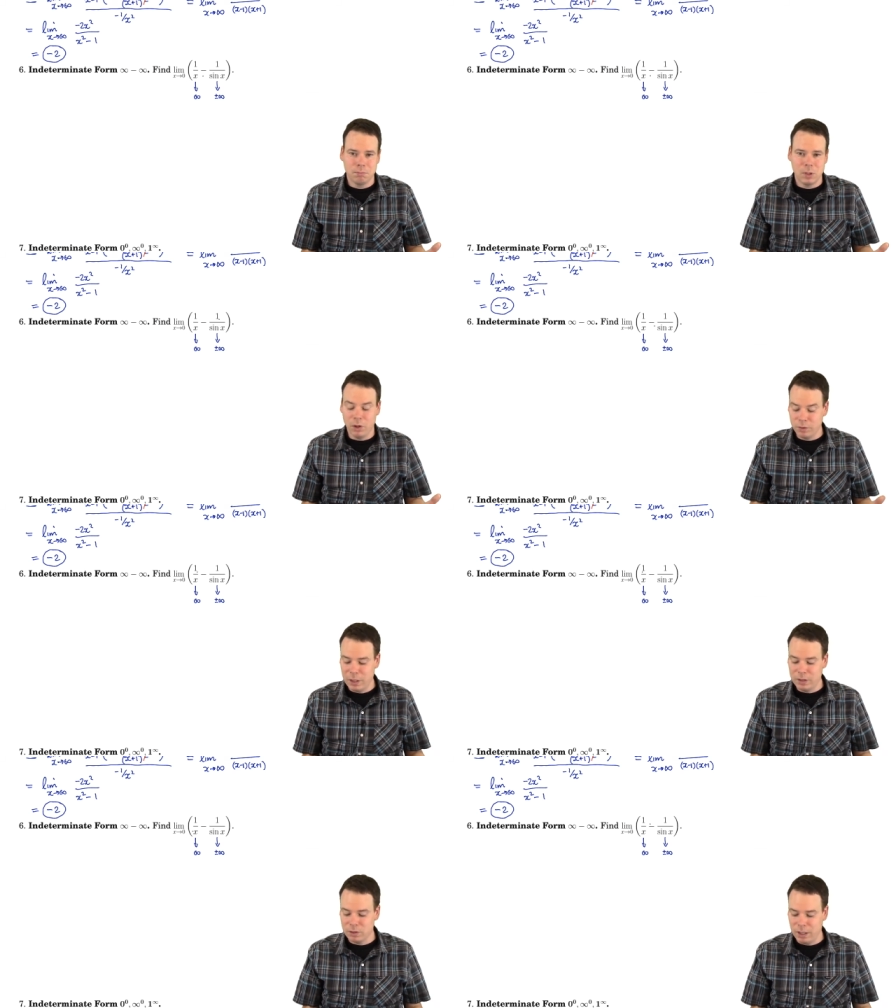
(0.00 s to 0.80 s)
It all
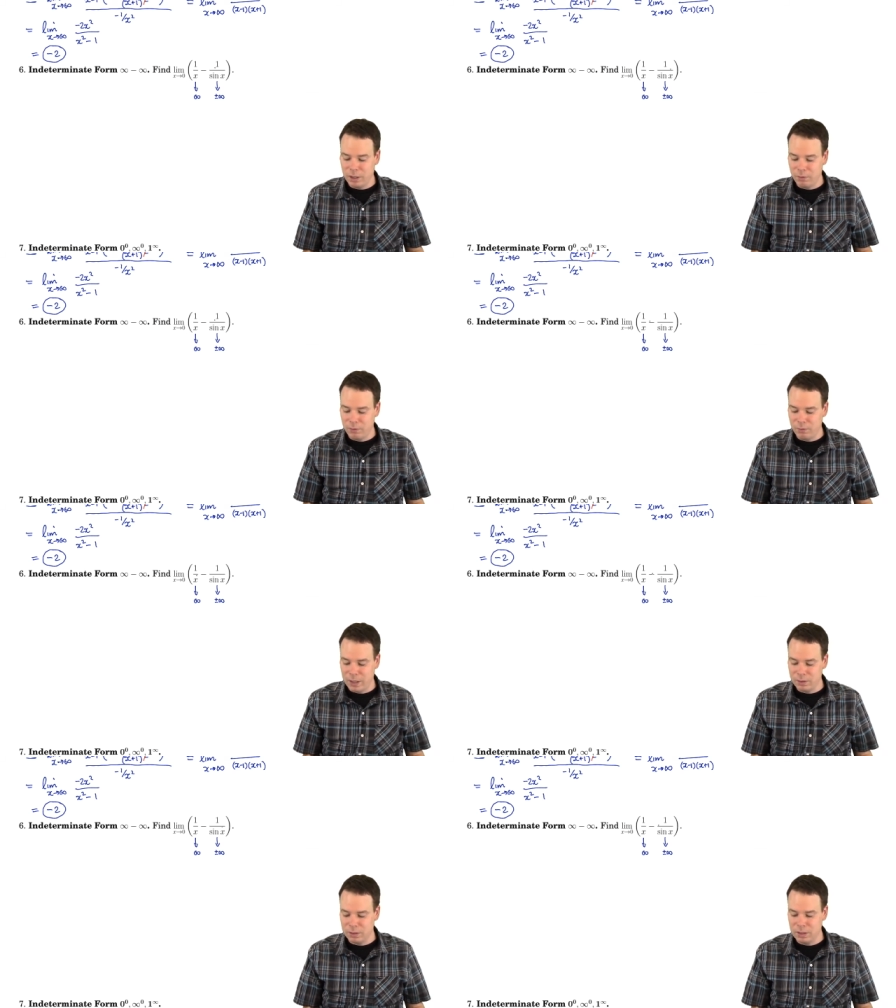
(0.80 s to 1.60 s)
depends on how
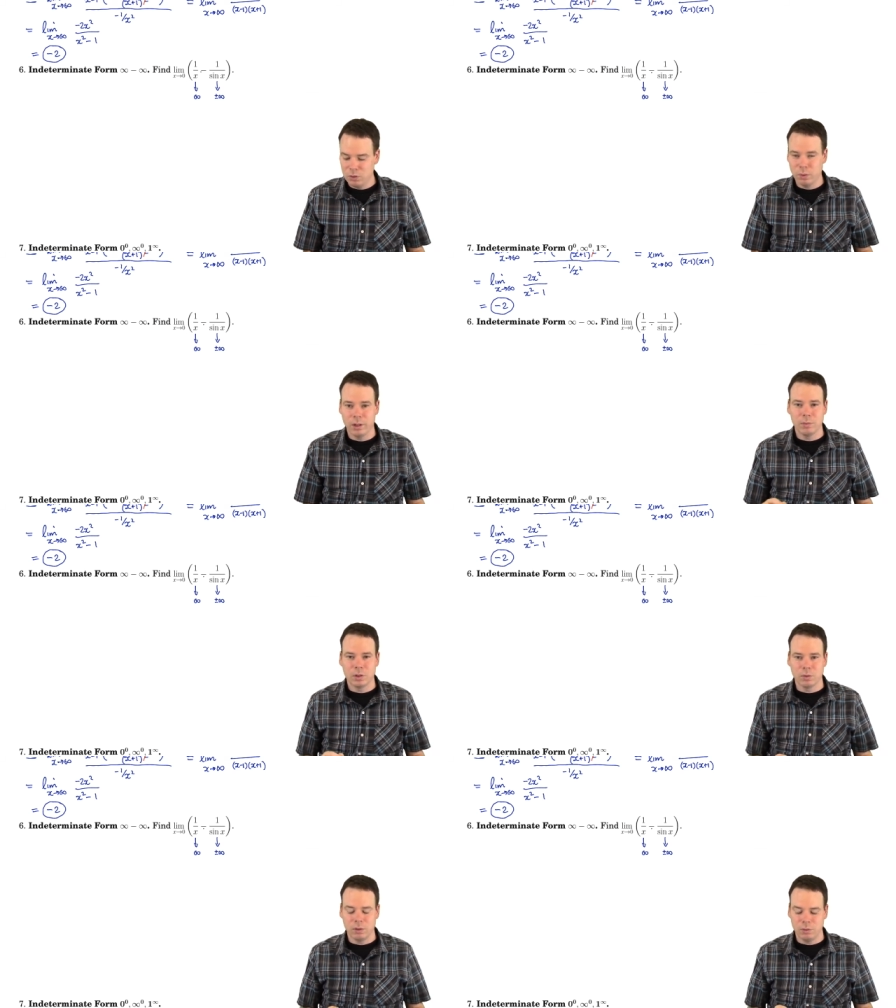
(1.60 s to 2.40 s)
fast each one of them is
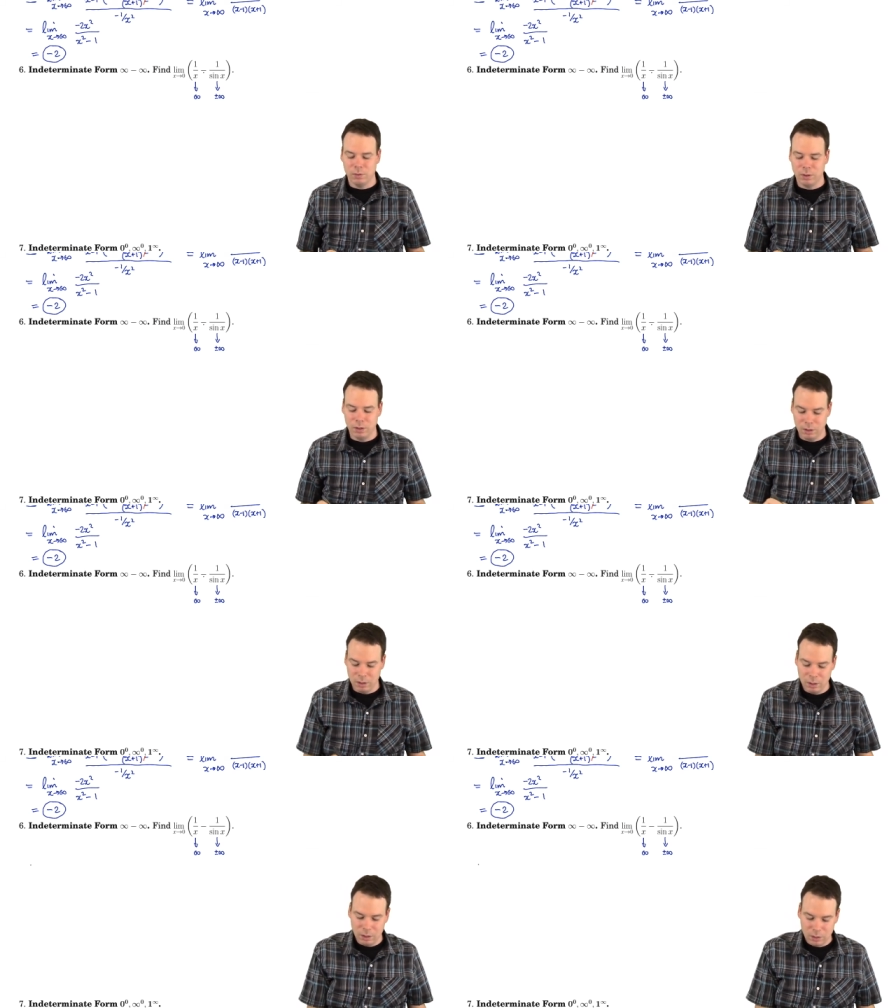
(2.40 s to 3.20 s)
going to infinity.
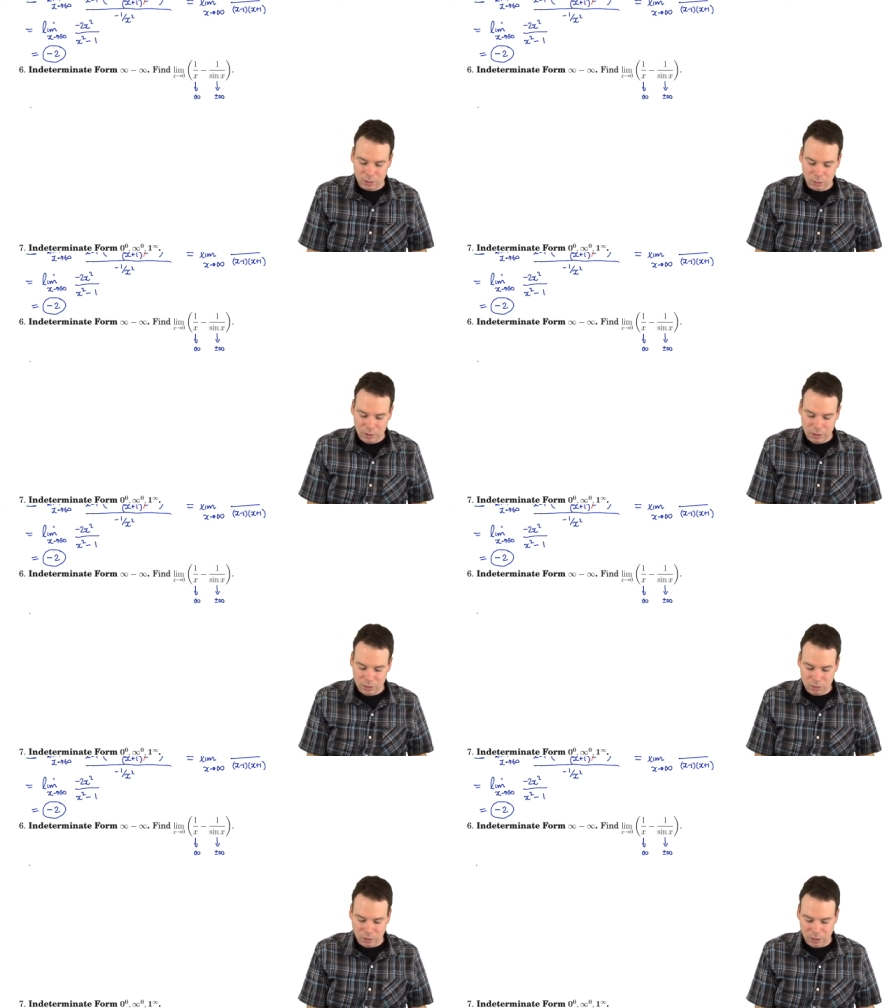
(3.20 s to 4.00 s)
So we need
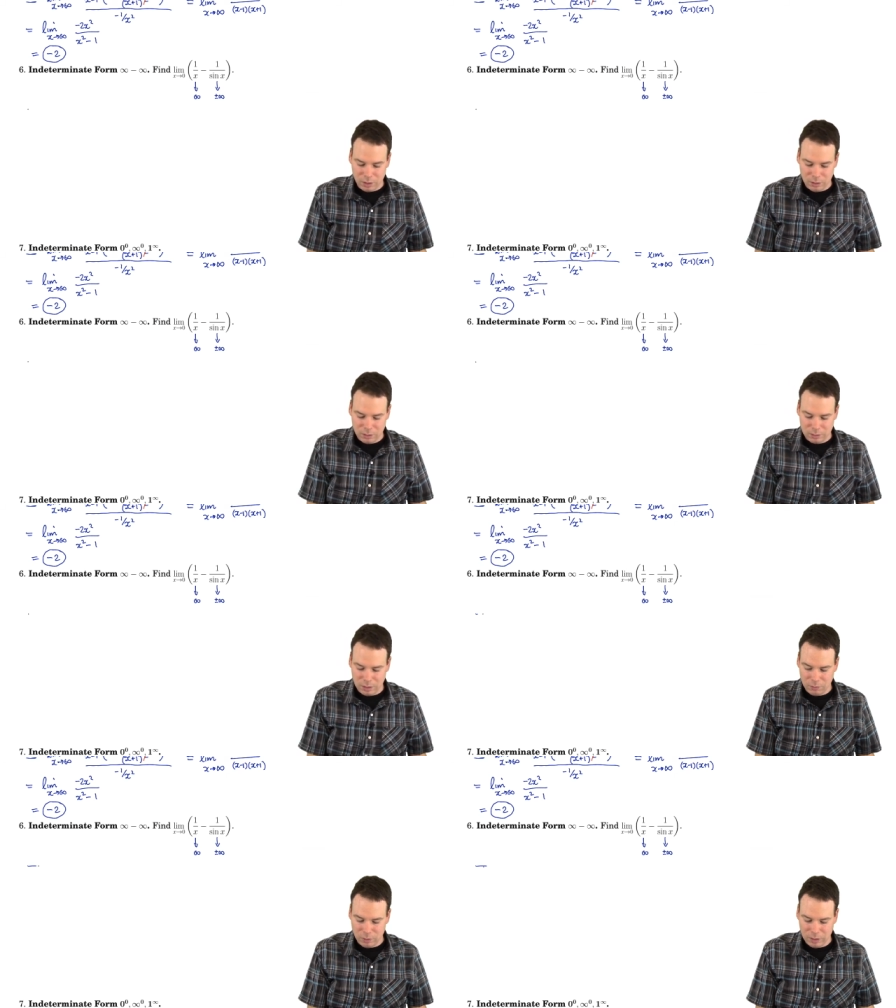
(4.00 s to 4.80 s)
to try to
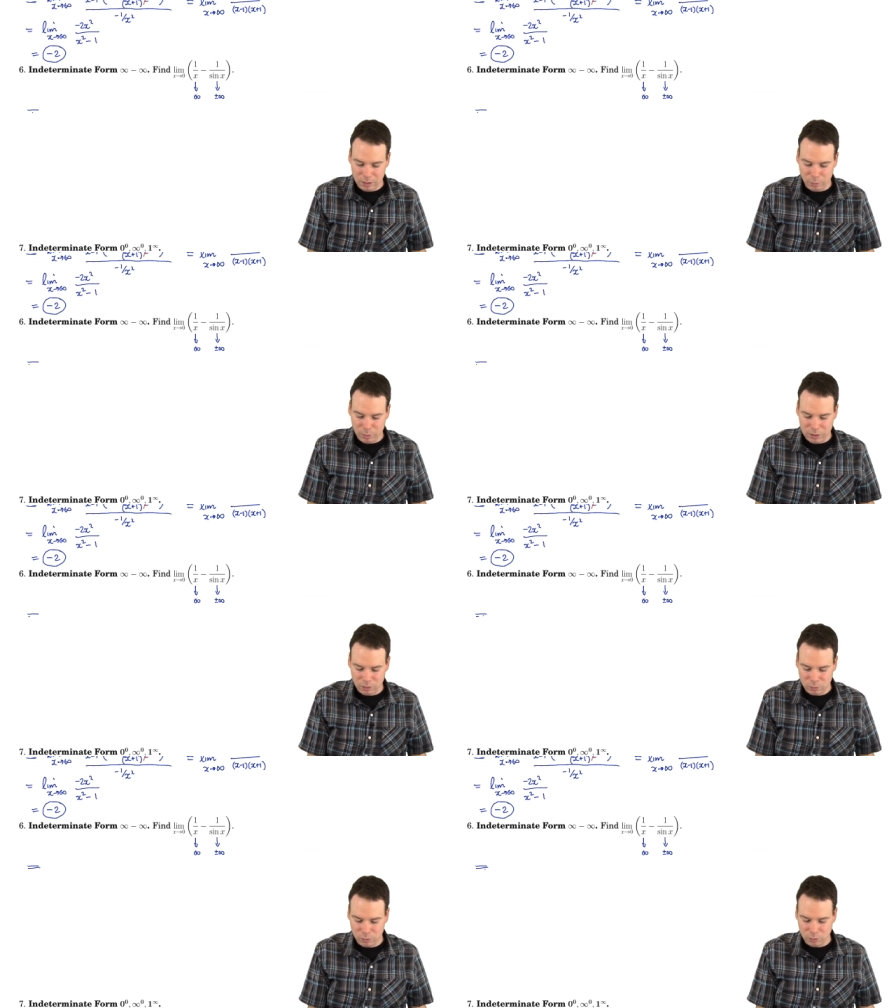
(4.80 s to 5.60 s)
see if we can get
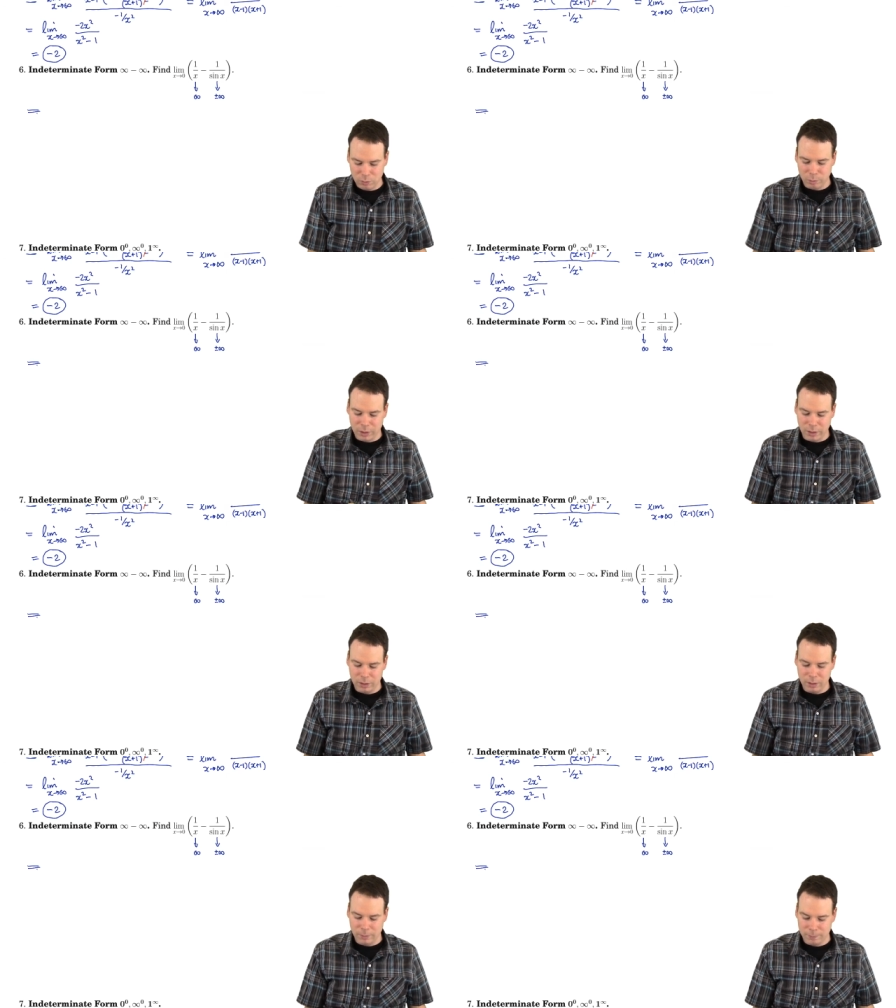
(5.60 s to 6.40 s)
L'Hopital's rule to apply
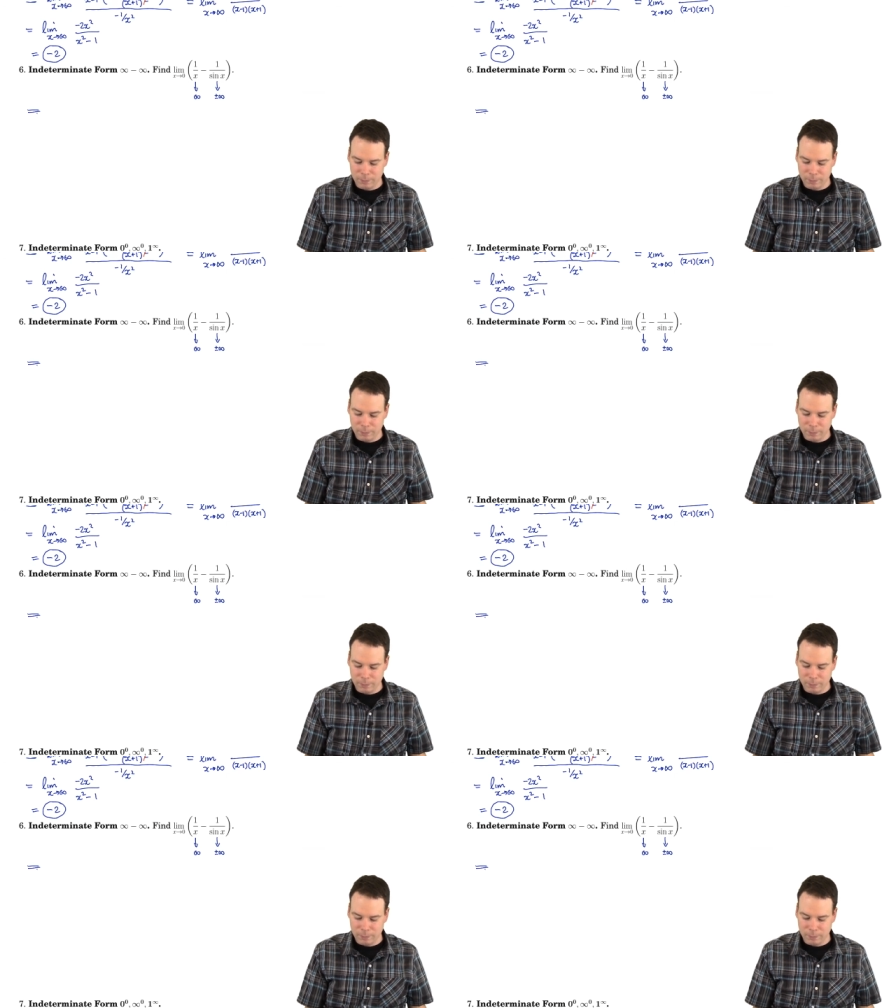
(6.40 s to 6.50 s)
here.